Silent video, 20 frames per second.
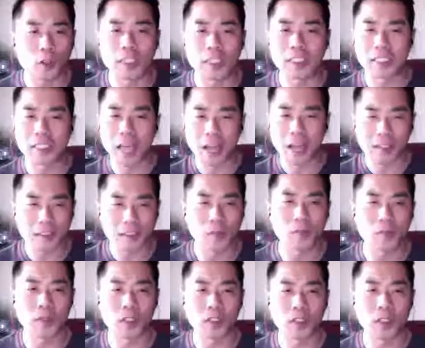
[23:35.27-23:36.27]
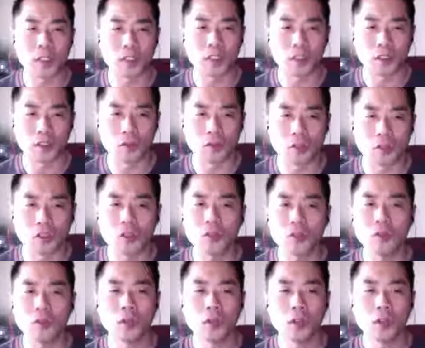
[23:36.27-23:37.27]
is that something that you
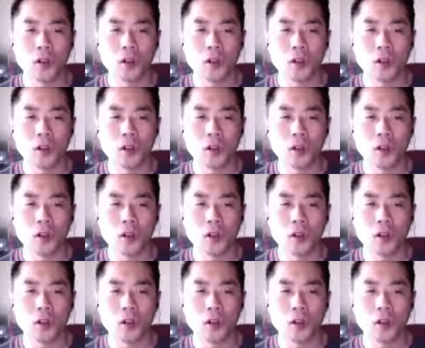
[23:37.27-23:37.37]
do